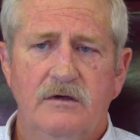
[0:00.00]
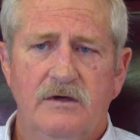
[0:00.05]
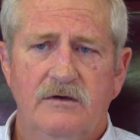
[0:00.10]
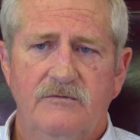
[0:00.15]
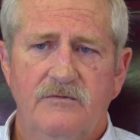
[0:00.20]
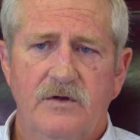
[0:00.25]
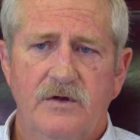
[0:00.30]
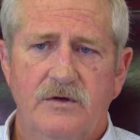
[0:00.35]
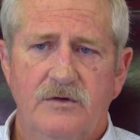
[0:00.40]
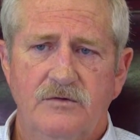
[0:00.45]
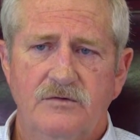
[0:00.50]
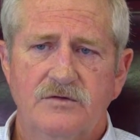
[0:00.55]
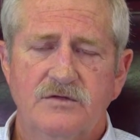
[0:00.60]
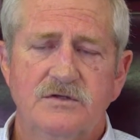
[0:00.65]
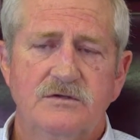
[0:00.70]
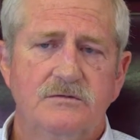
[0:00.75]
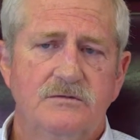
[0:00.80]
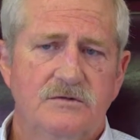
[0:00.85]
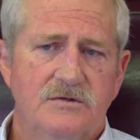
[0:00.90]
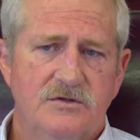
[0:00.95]
of
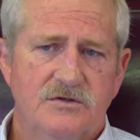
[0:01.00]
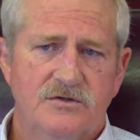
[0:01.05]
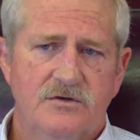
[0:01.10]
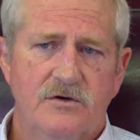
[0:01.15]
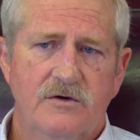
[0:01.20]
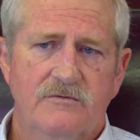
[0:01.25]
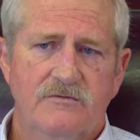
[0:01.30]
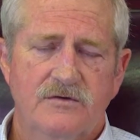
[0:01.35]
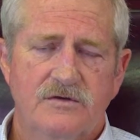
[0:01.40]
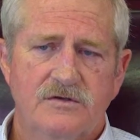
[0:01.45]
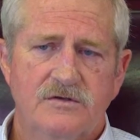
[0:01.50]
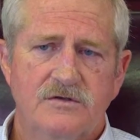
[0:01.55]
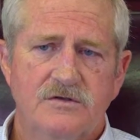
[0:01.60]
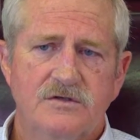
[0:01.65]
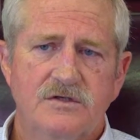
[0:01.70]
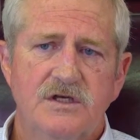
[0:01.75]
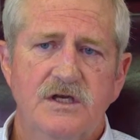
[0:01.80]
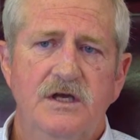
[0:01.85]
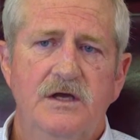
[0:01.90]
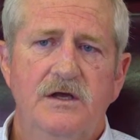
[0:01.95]
those
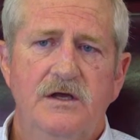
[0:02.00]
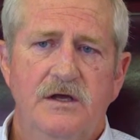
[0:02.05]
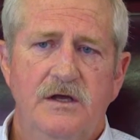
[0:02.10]
services